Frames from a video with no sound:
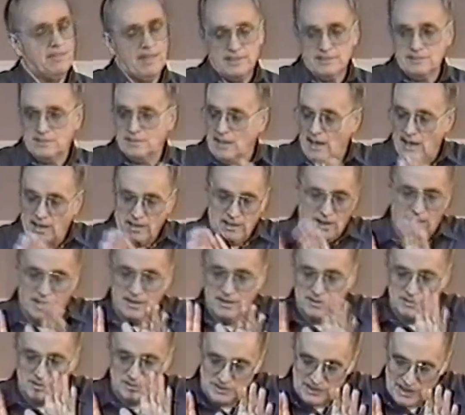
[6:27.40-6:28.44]
That,
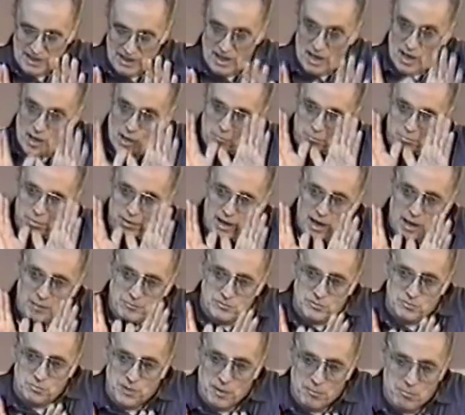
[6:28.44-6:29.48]
I understand.
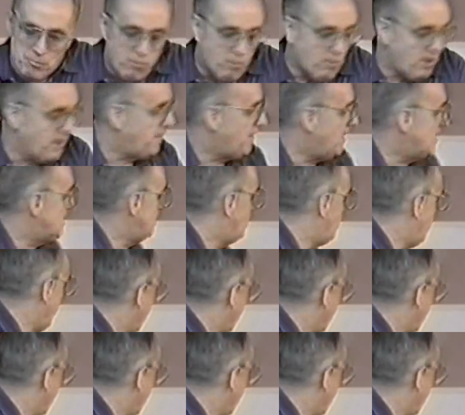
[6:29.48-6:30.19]
But the point that's